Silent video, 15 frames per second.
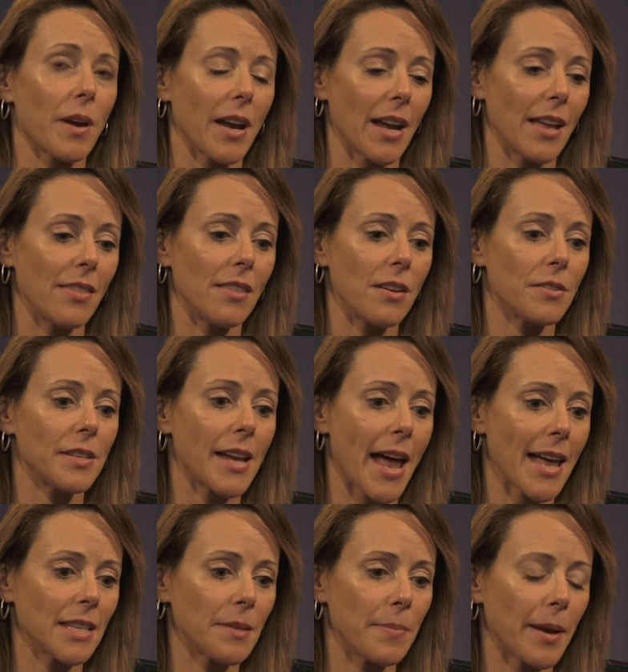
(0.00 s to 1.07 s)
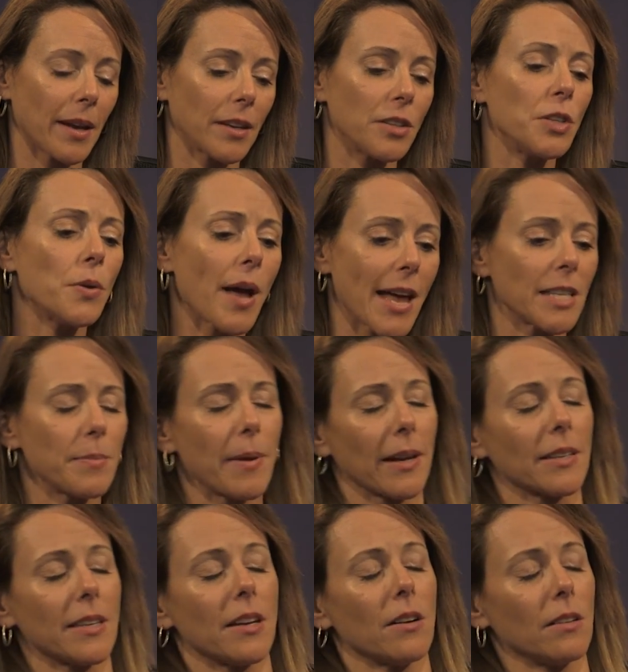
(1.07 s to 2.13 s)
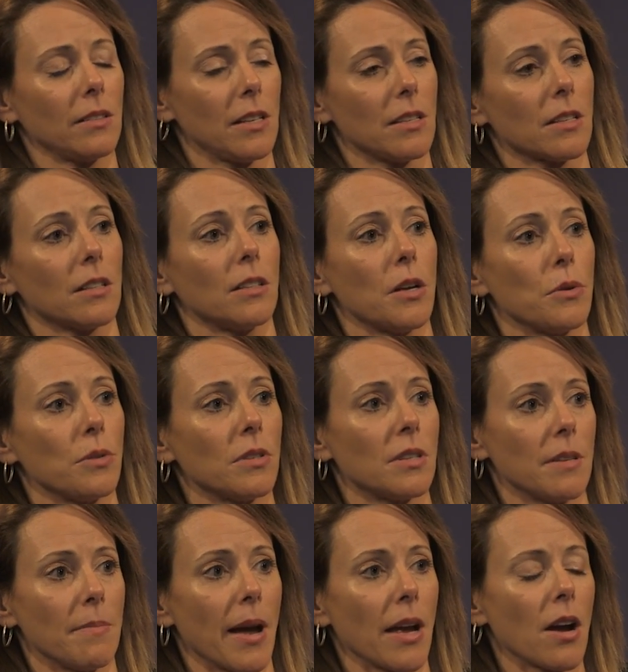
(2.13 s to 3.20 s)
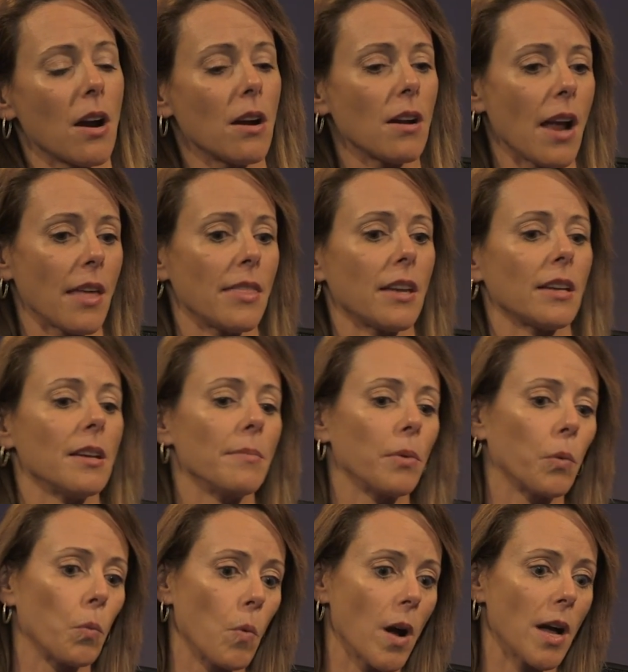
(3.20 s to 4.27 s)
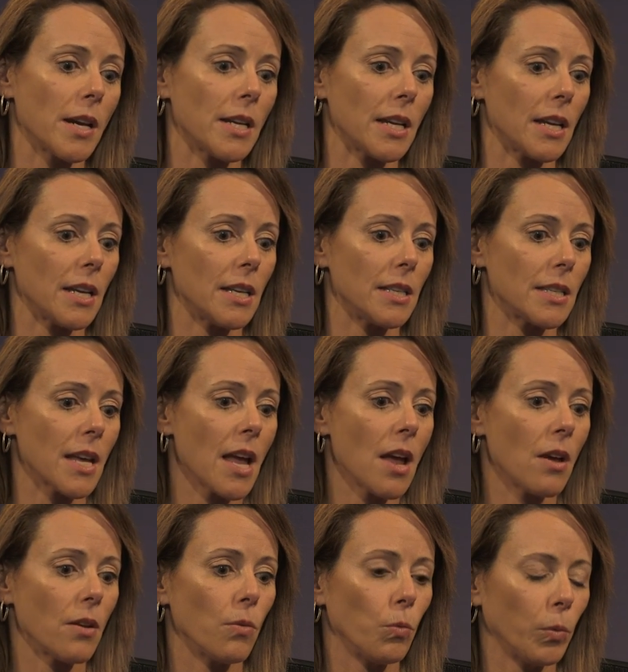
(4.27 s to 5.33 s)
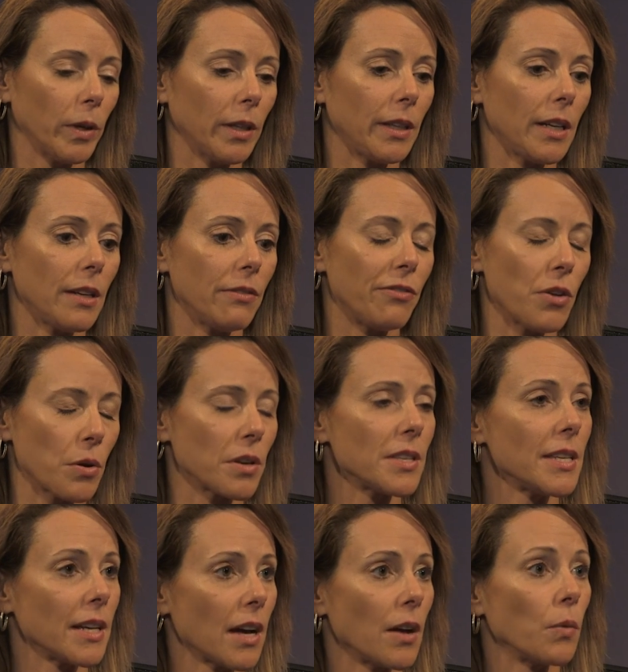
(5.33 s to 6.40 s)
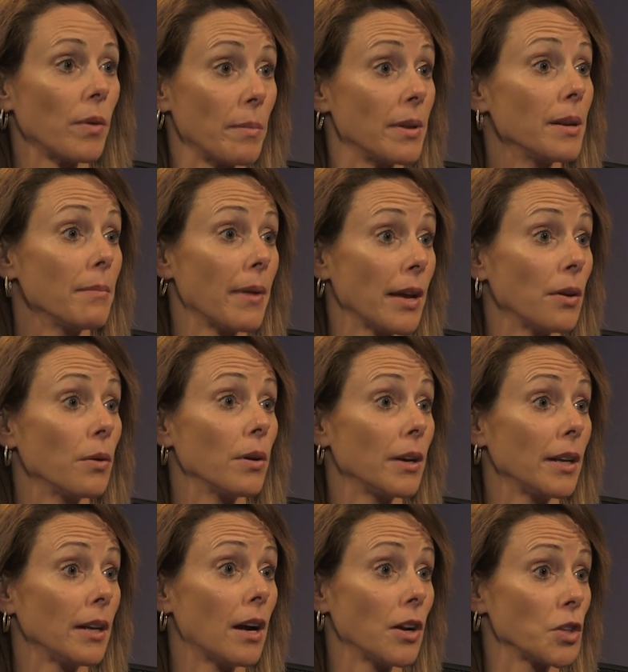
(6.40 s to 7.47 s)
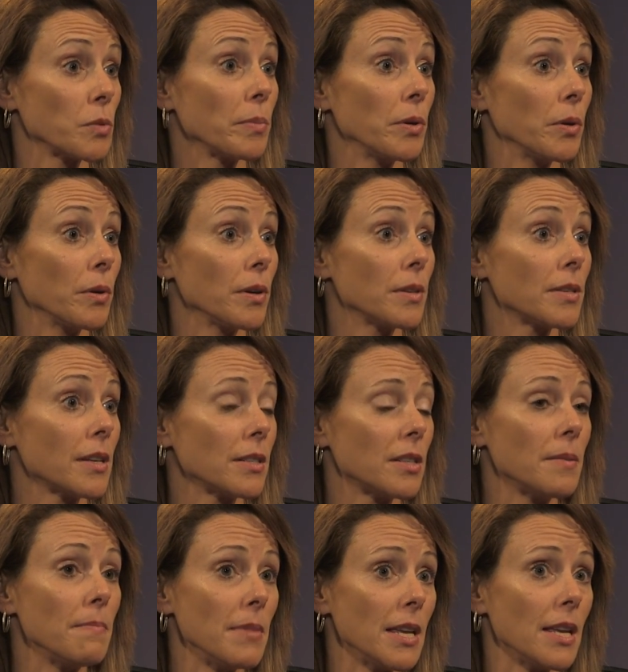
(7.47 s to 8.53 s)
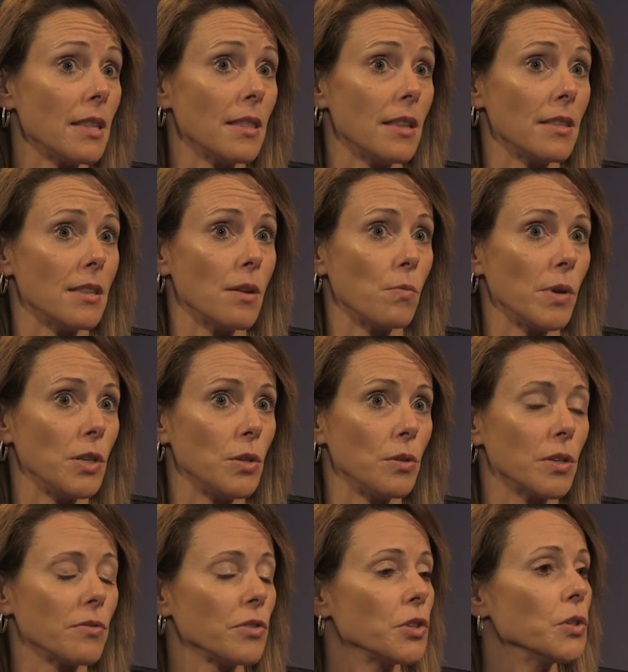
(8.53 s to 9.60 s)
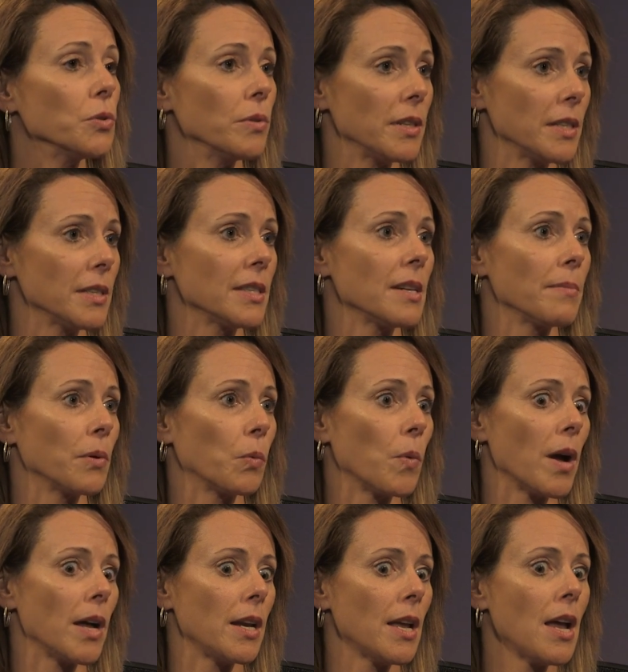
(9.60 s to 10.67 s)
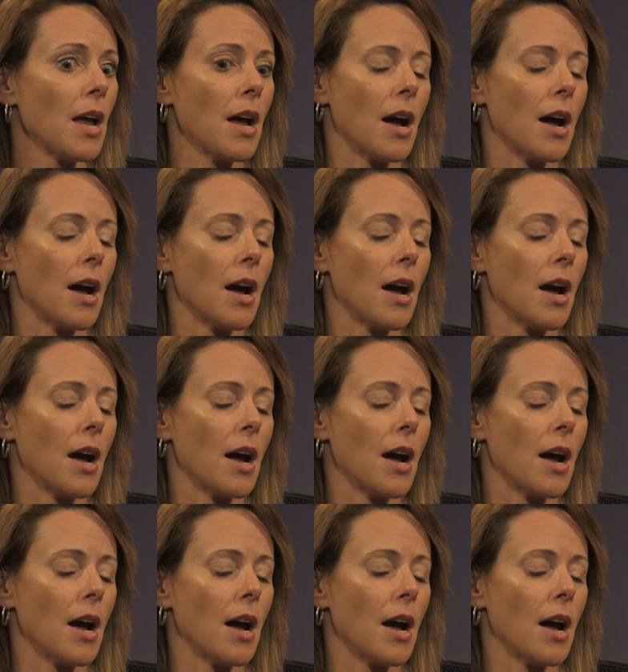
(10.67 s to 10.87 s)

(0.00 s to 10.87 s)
right. And there's two aspects that are at least close to my heart. I think number one is really focusing on women and minority entrepreneurs. To me, we do this for two reasons. Number one,